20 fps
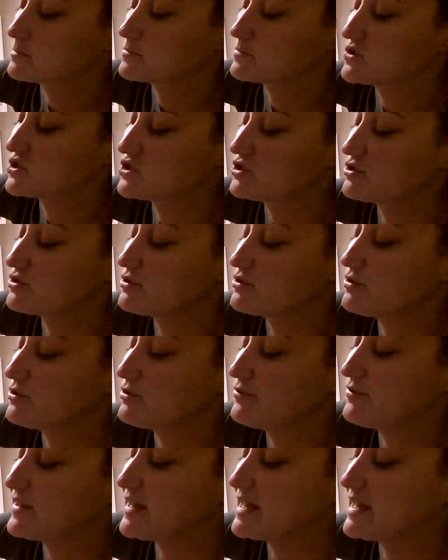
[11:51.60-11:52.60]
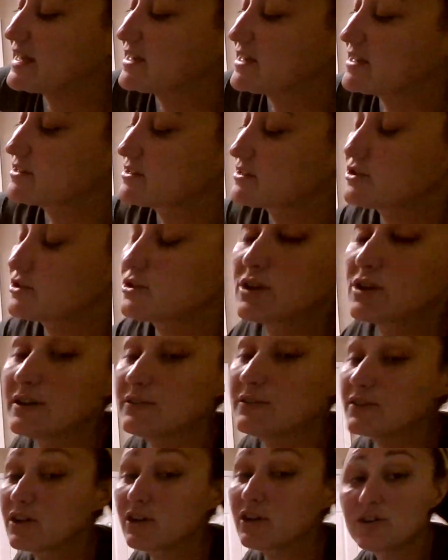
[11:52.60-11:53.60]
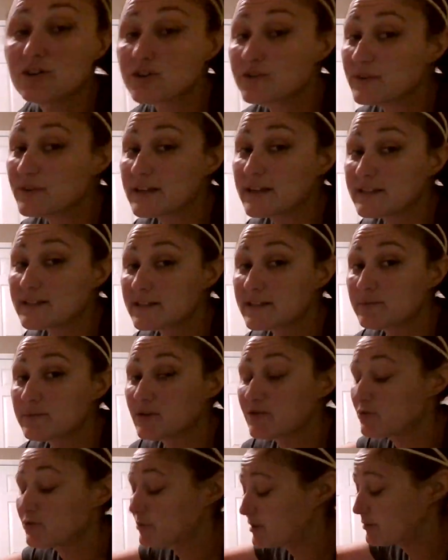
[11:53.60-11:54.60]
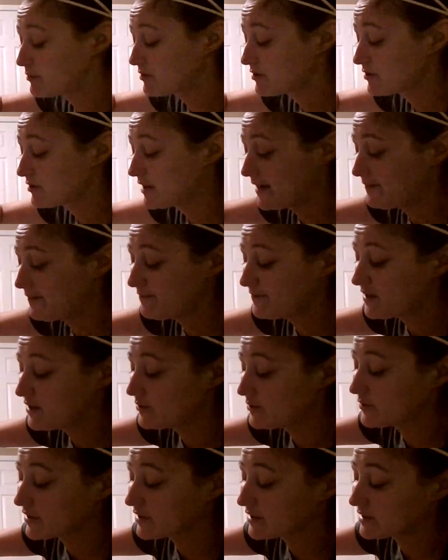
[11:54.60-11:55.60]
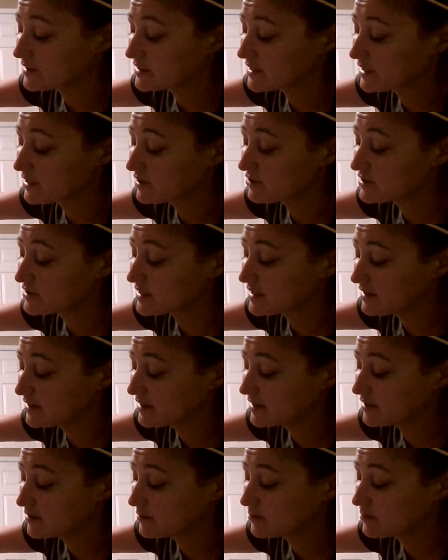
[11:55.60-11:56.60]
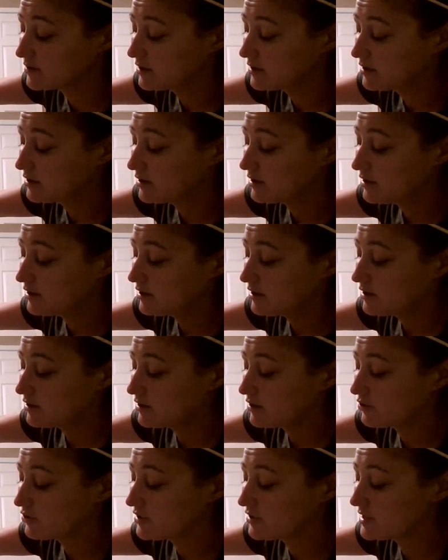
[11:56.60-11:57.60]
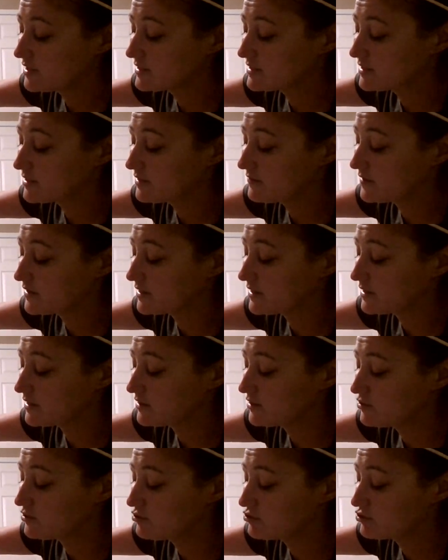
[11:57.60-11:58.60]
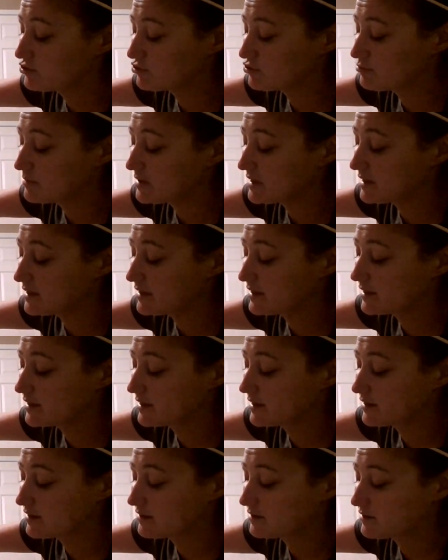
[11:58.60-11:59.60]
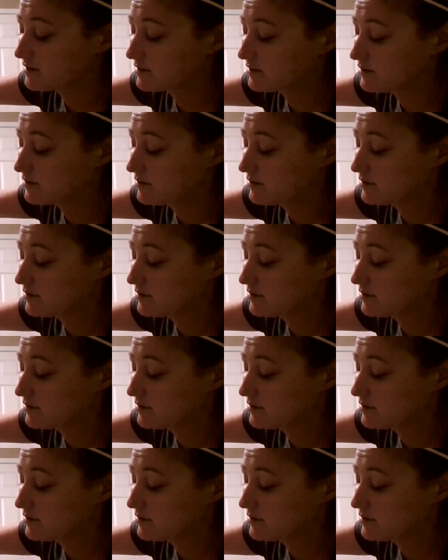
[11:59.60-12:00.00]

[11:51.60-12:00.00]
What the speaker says: Just a little fast. You don't have to color as fast as me, remember. Have fun with it. Take your time. Creativity. Use your mind.